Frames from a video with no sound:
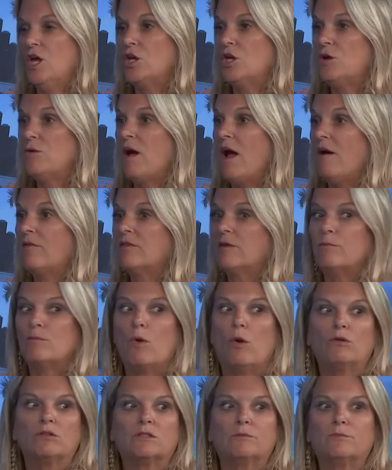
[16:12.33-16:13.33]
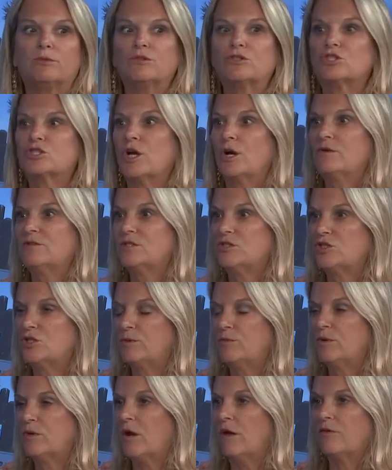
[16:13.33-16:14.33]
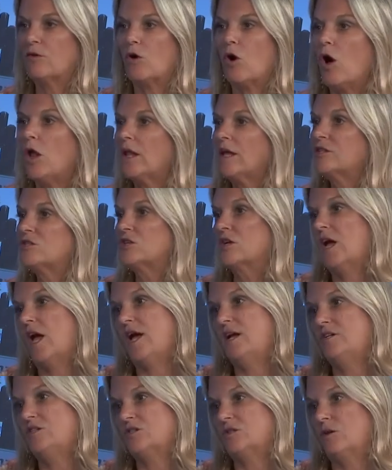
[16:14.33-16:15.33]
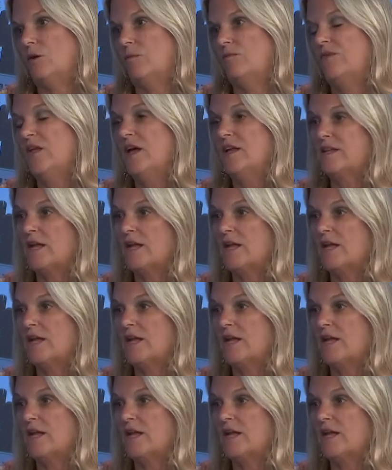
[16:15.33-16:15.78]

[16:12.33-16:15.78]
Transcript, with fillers: You have the multiple shows that you put on. They're all educational. Sure.